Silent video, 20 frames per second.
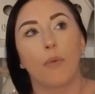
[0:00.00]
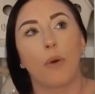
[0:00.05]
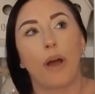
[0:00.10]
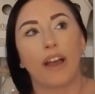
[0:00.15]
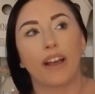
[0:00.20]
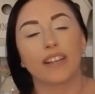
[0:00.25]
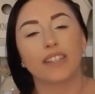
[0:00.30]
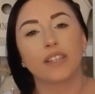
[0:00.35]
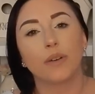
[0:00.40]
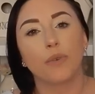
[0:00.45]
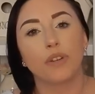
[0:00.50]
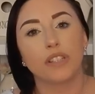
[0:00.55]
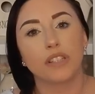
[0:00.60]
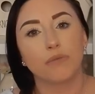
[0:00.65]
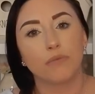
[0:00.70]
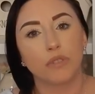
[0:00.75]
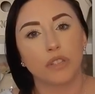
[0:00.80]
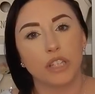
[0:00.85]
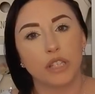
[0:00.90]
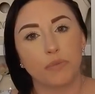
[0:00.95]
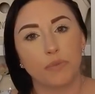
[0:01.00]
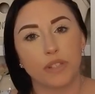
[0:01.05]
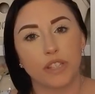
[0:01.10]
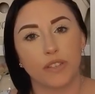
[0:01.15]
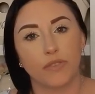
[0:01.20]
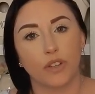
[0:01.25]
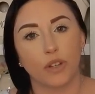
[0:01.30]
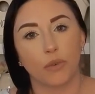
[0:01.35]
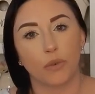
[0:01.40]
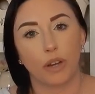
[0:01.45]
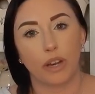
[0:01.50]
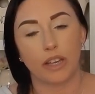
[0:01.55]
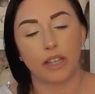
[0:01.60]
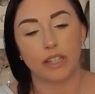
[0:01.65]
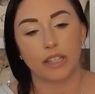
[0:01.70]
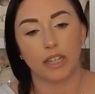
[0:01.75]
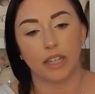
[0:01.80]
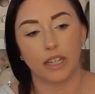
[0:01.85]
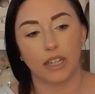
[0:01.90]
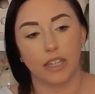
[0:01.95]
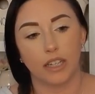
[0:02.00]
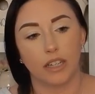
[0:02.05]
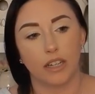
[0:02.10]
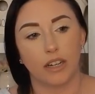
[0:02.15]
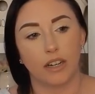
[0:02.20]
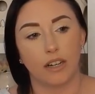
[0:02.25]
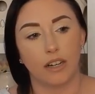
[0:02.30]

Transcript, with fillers: I, I, guess I wasn't really specific when I said,